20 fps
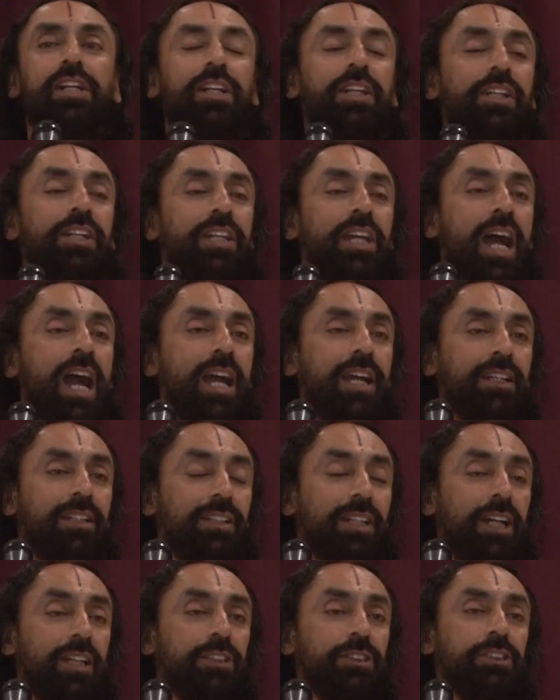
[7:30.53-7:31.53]
Nyaya
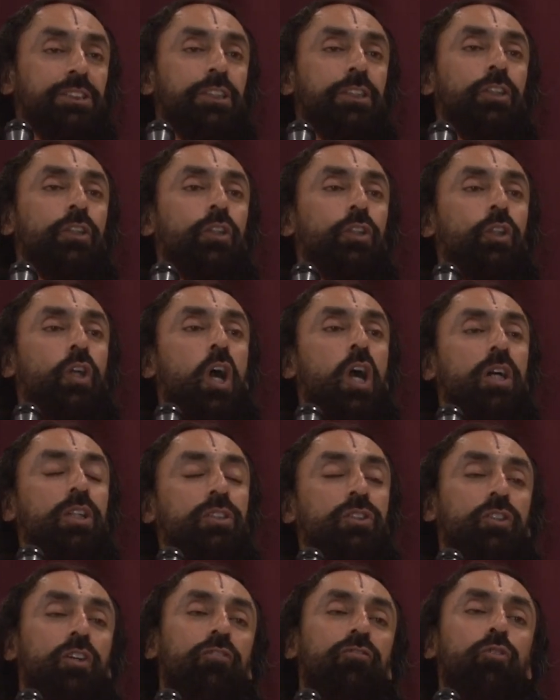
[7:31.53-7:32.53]
Darshan
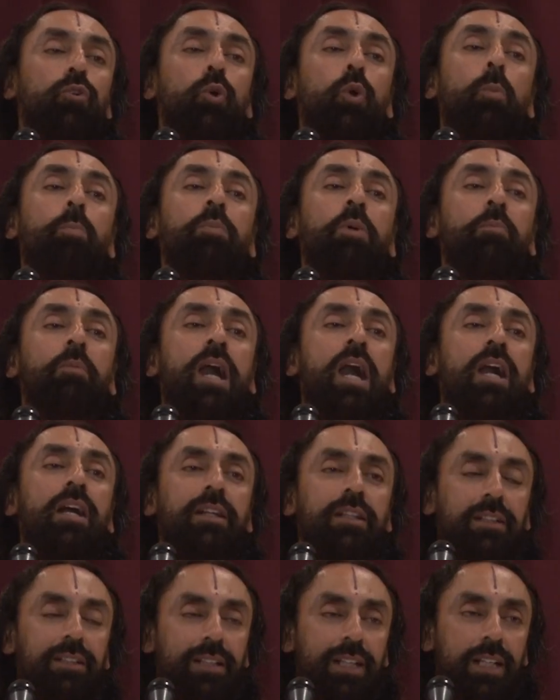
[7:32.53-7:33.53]
talks of
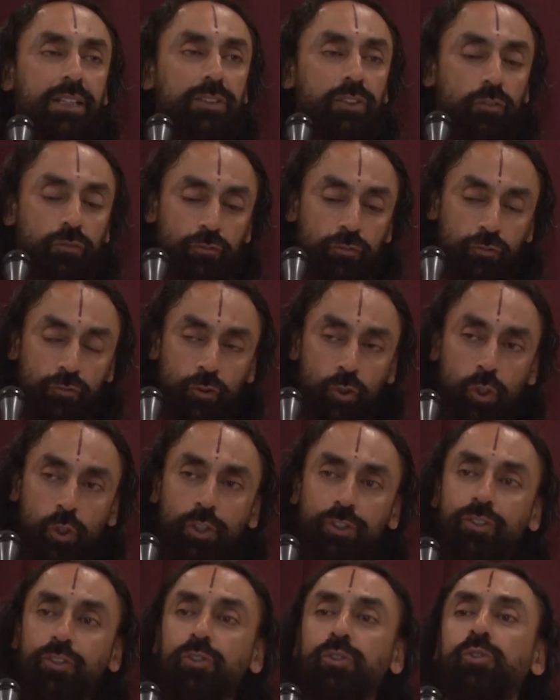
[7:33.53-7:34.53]
Upaman as a
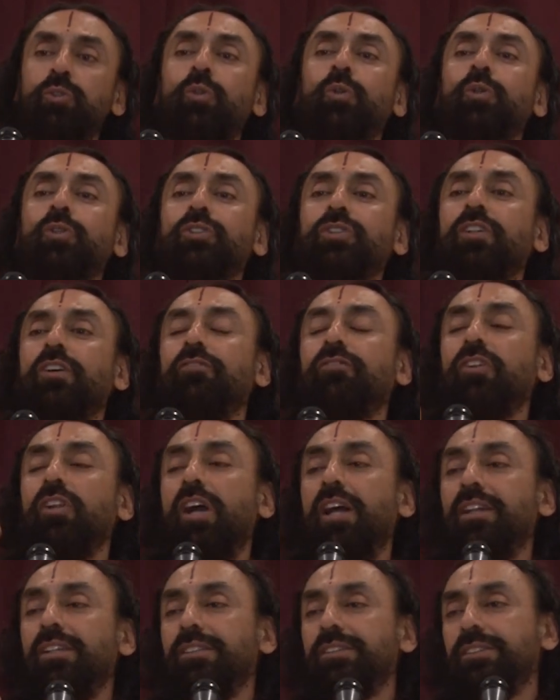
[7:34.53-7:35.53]
fourth source of
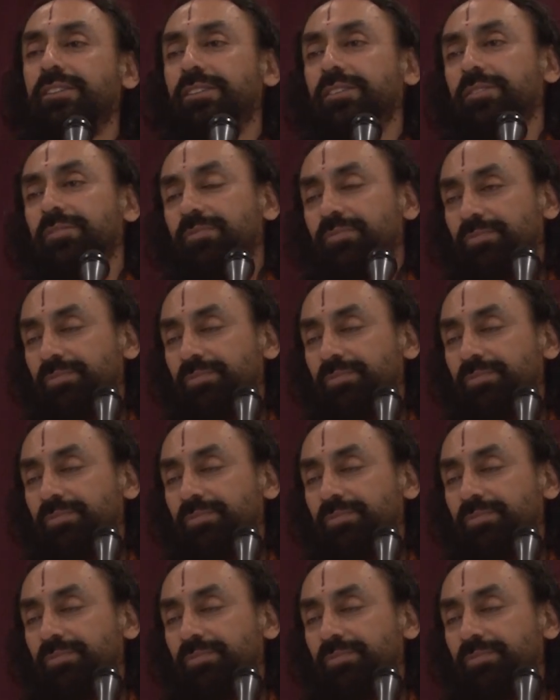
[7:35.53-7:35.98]
knowledge.